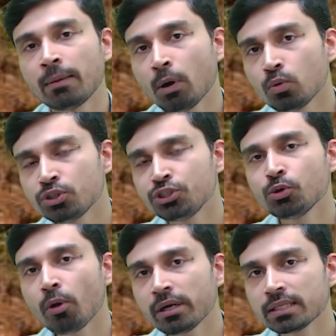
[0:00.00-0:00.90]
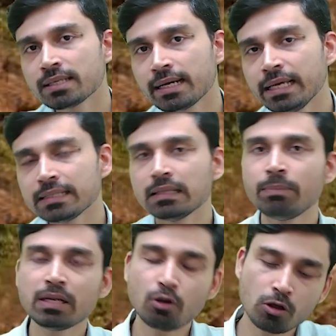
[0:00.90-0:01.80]
about GeoHeritage Relics, the
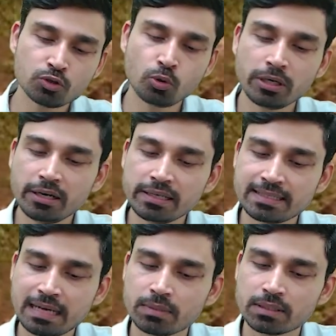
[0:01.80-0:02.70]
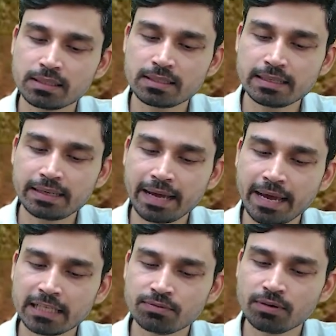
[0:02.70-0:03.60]
bill also clearly establishes that
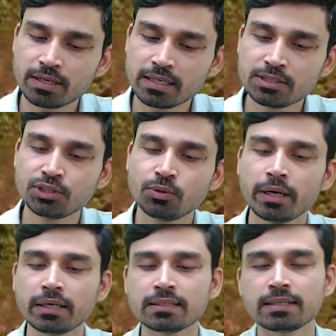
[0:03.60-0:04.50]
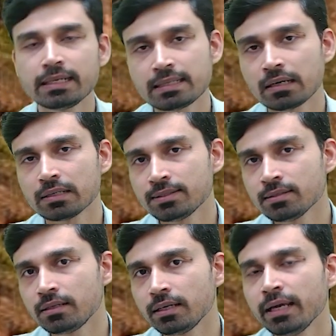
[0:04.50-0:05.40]
as far as the GeoHeritage Relics are
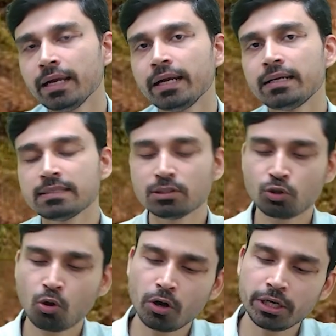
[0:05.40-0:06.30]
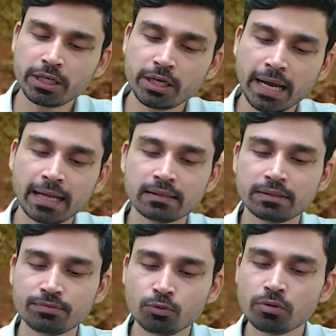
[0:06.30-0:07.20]
concerned, it is the authority
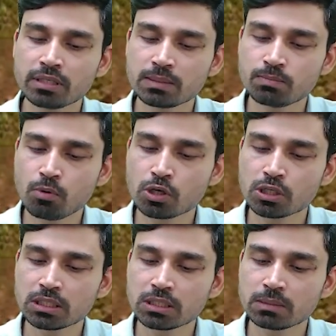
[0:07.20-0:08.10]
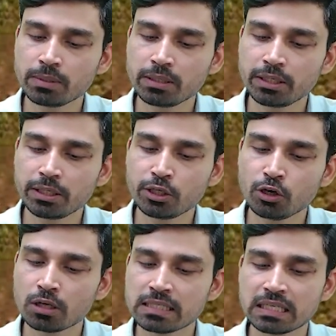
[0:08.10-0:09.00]
and the full responsibility of
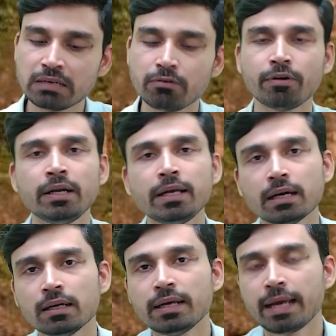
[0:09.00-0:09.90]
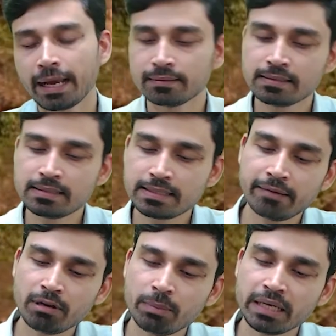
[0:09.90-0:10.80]
Geological Survey of India, and thus
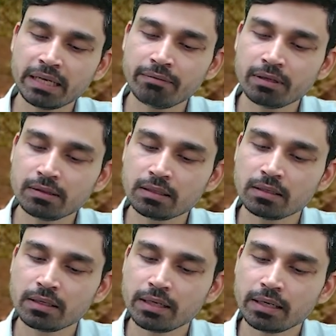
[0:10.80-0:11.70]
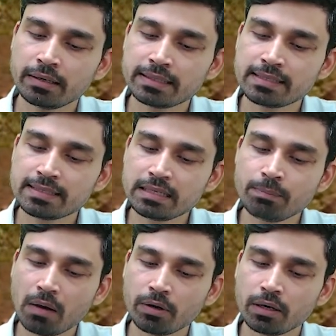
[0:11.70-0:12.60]
it will be given the necessary
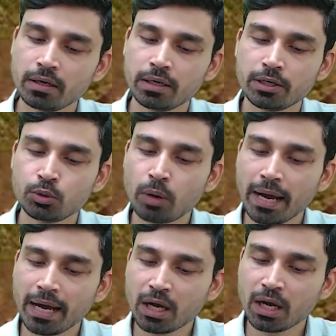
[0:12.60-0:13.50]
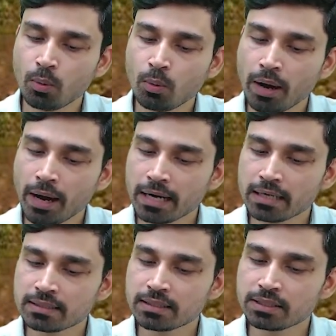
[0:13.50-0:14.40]
power to acquire such
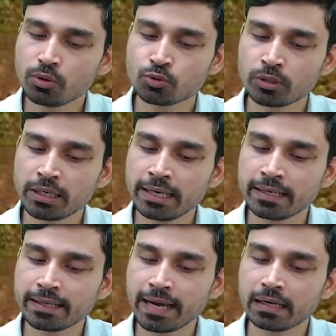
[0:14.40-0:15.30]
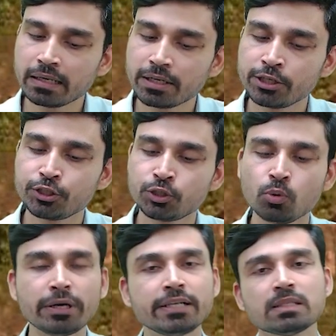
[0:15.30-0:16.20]
geo relics so that it can
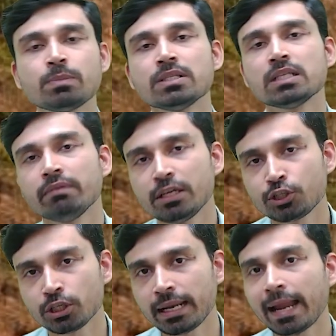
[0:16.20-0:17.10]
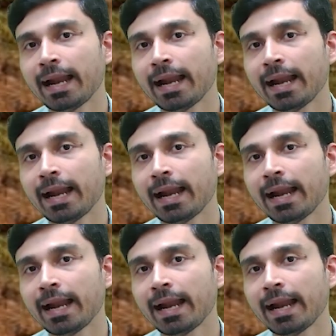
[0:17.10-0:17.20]
ensure its preservation